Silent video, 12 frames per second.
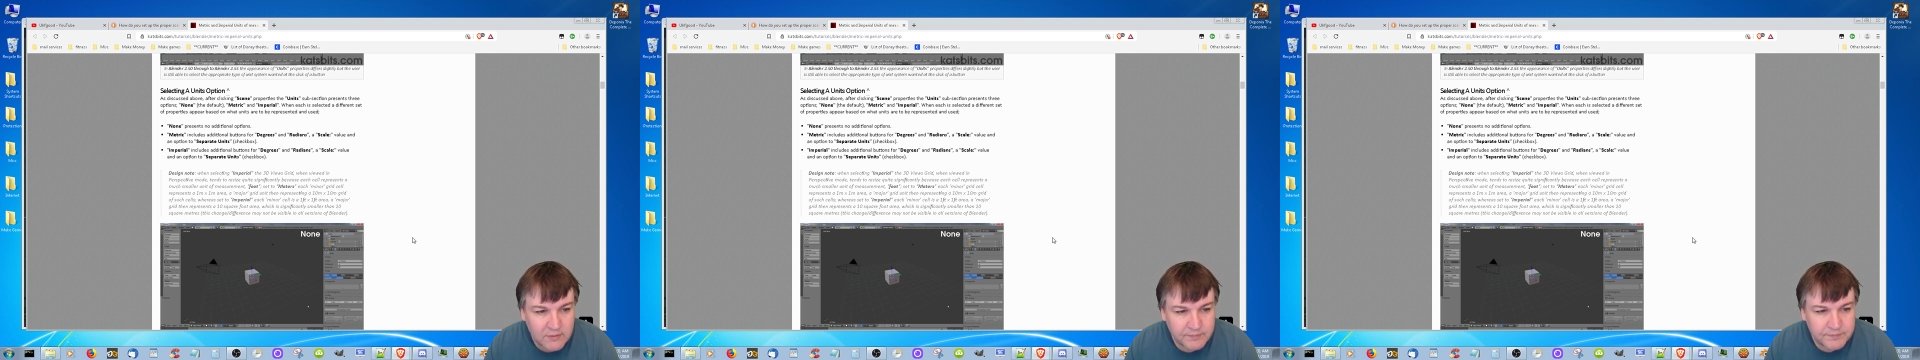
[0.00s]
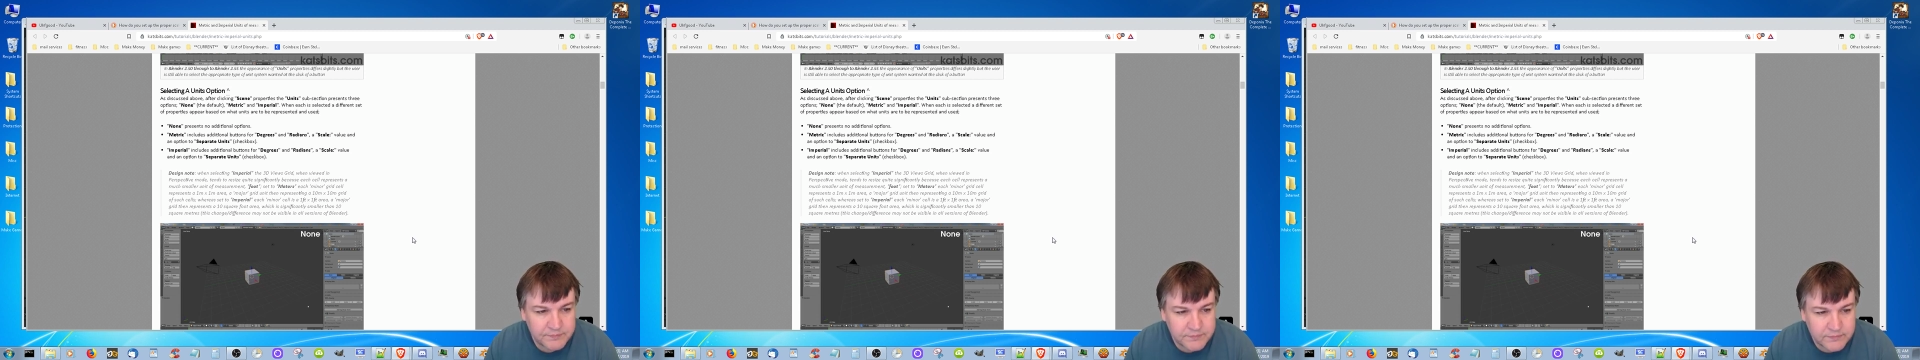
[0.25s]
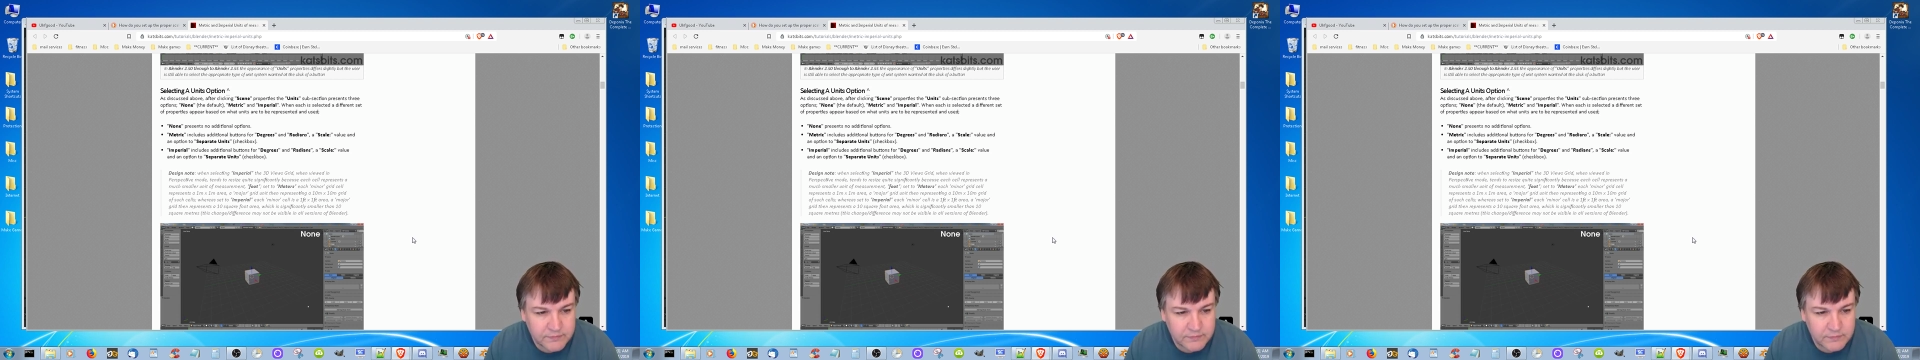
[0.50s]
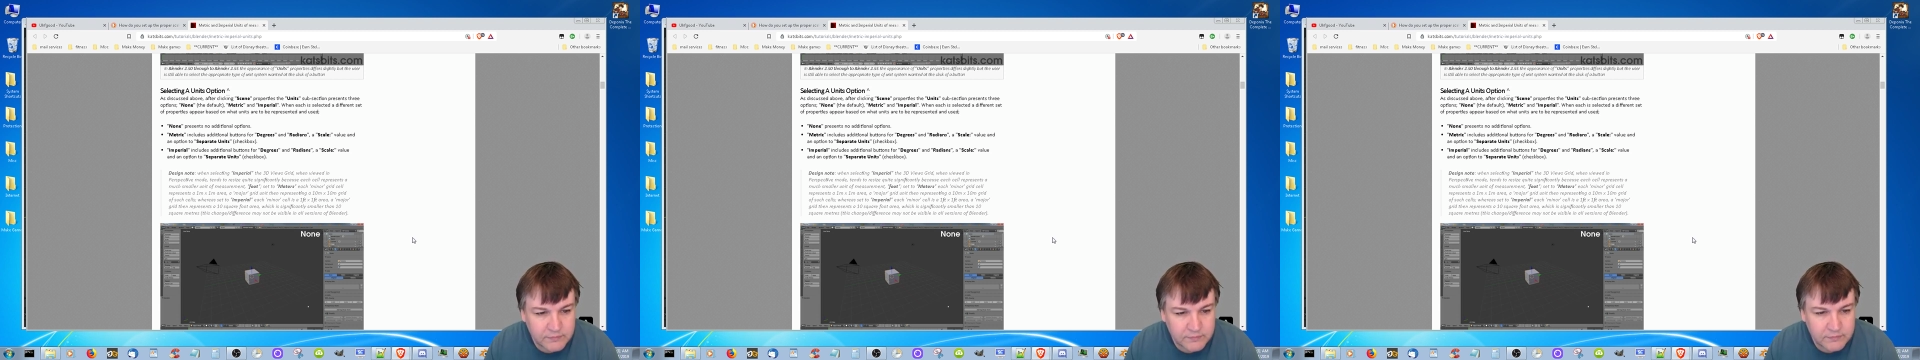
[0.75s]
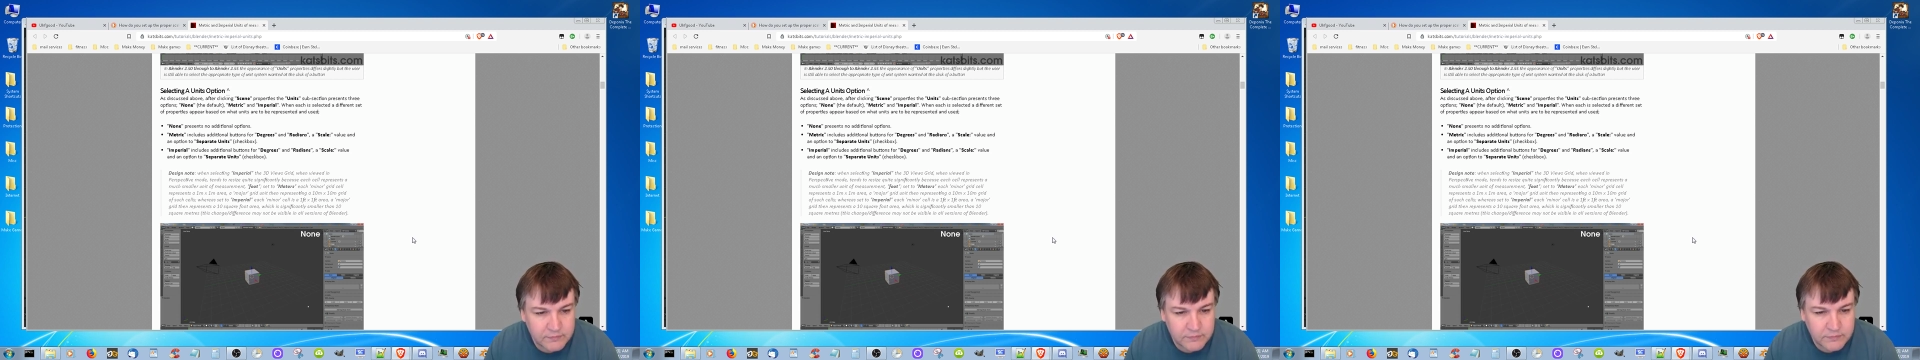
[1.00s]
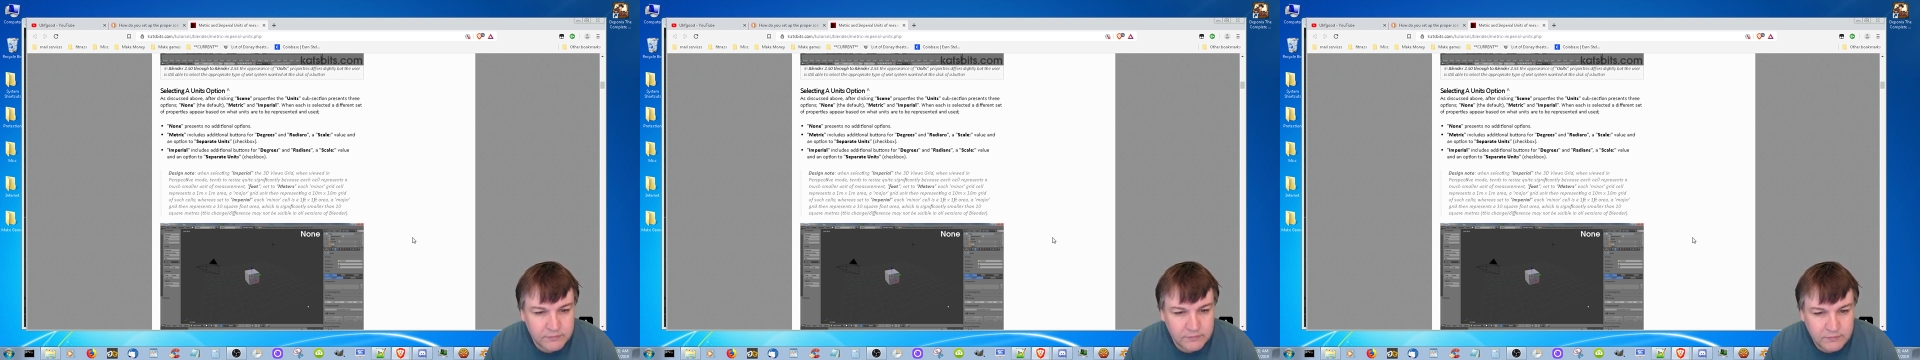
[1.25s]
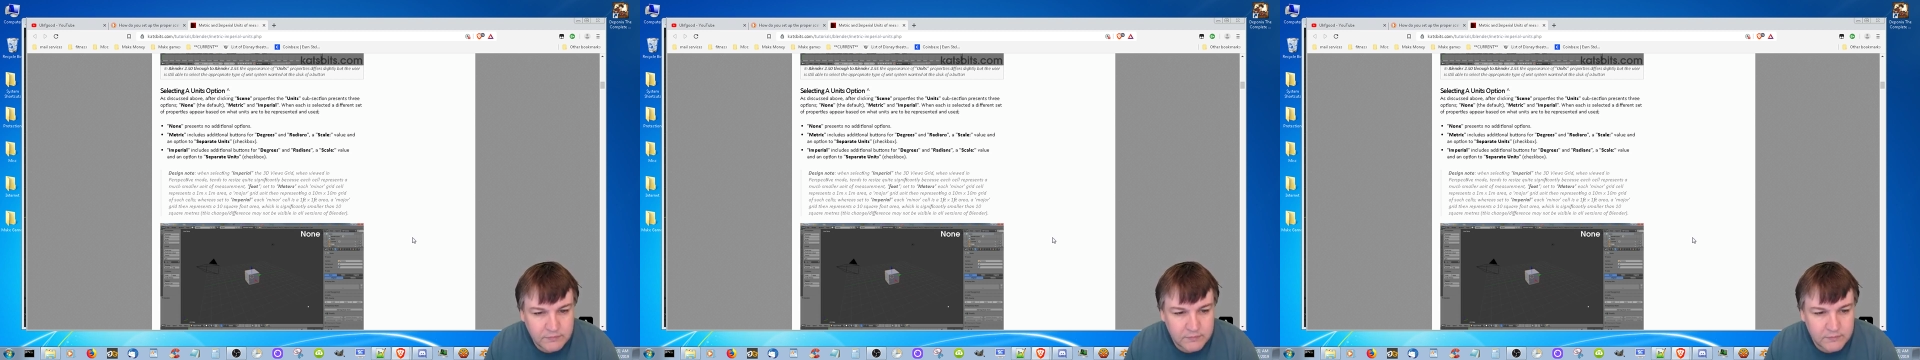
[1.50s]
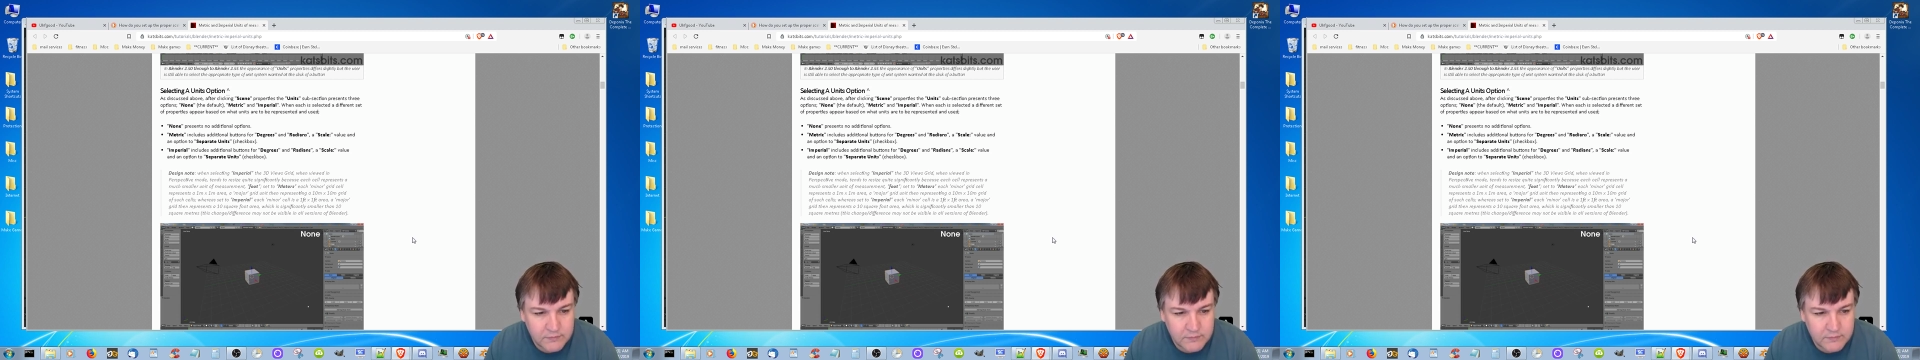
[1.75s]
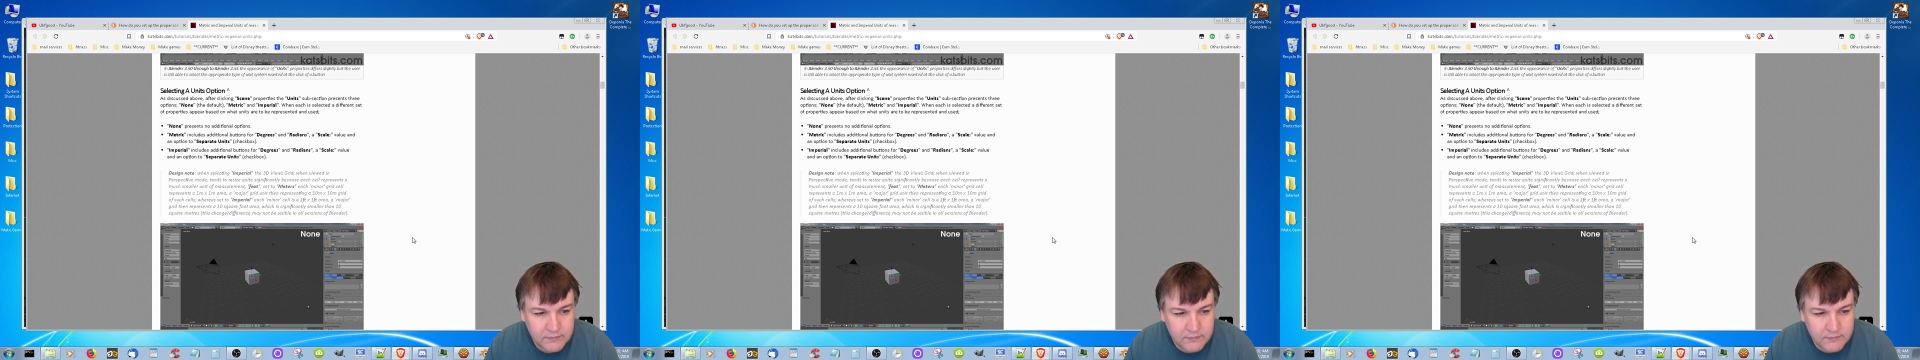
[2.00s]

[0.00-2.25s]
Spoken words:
Nobody speaks.